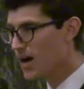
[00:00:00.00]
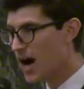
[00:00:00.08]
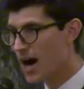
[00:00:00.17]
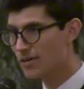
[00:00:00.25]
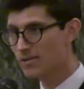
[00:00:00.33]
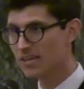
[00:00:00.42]

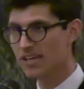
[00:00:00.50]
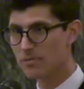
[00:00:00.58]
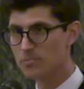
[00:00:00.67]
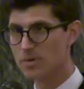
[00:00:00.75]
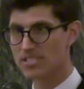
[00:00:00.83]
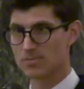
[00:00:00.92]
utterly
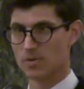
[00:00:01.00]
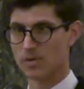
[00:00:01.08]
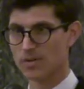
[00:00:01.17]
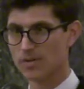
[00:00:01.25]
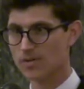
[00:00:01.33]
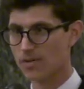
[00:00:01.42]

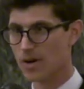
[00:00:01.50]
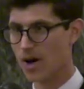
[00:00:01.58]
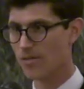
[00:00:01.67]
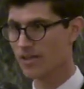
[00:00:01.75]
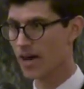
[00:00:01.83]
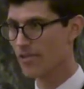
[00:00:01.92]
abysmal
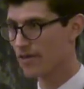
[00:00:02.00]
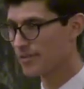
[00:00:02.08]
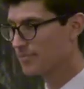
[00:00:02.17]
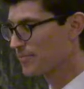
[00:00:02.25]
on the other.